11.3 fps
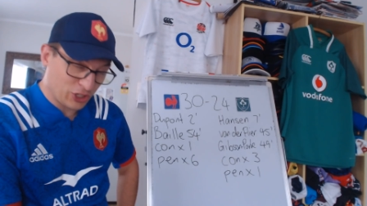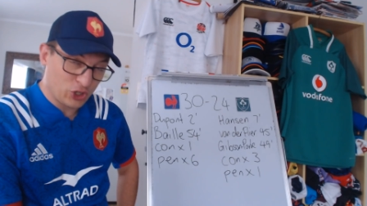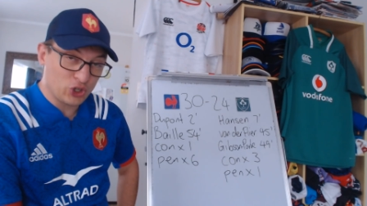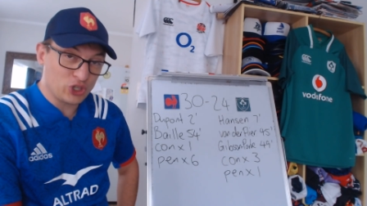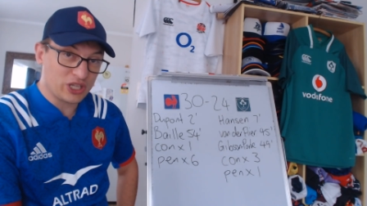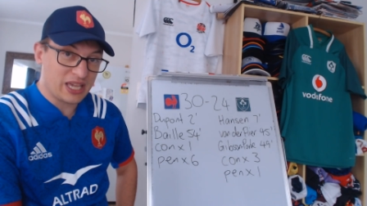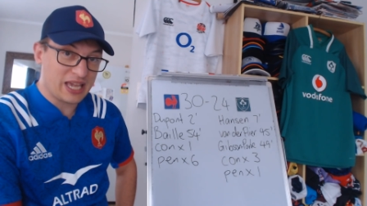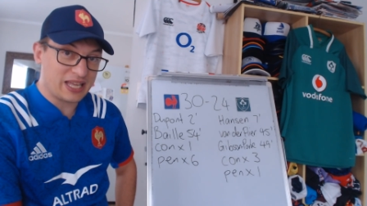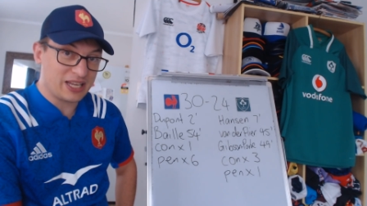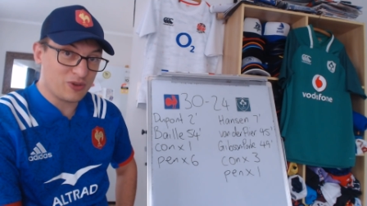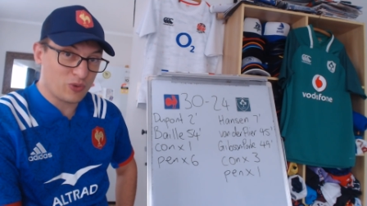couldn't get
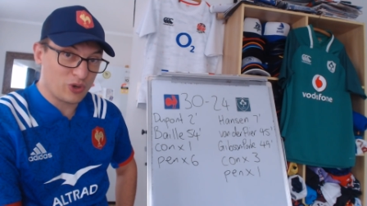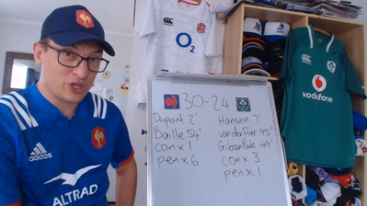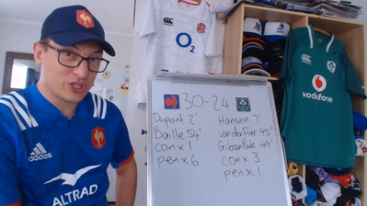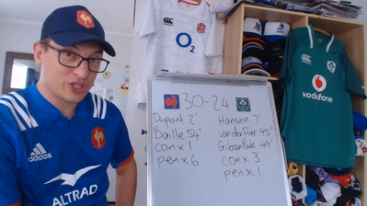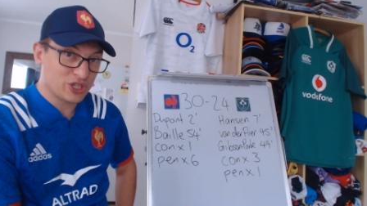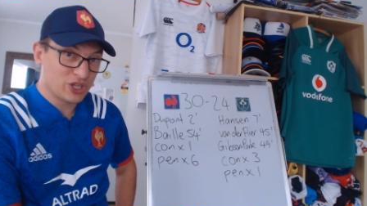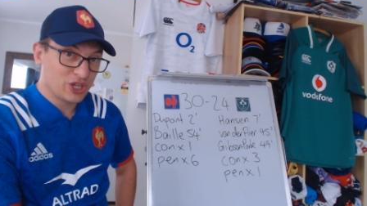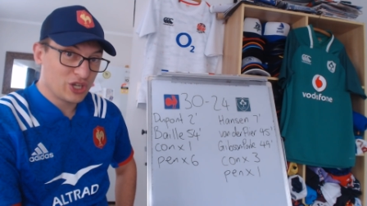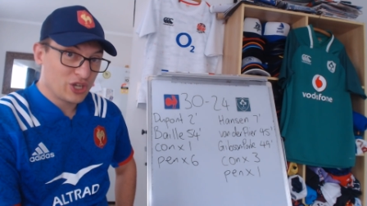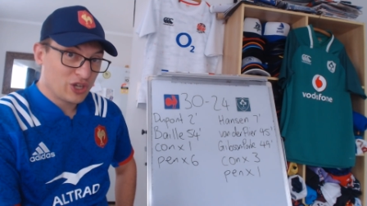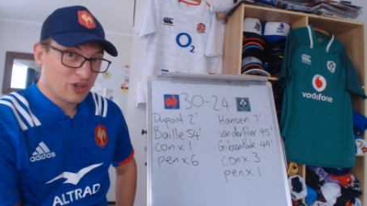any worse
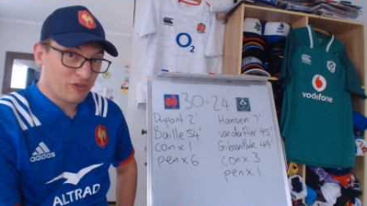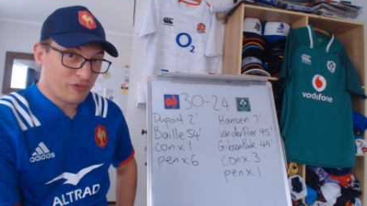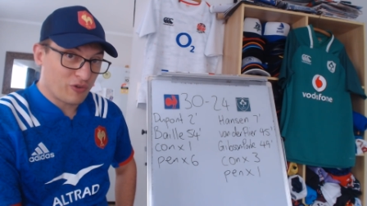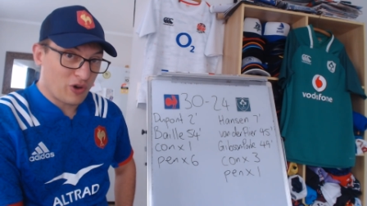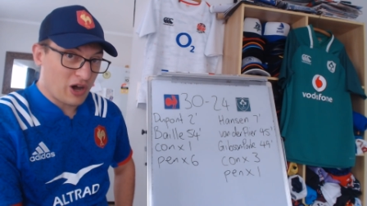for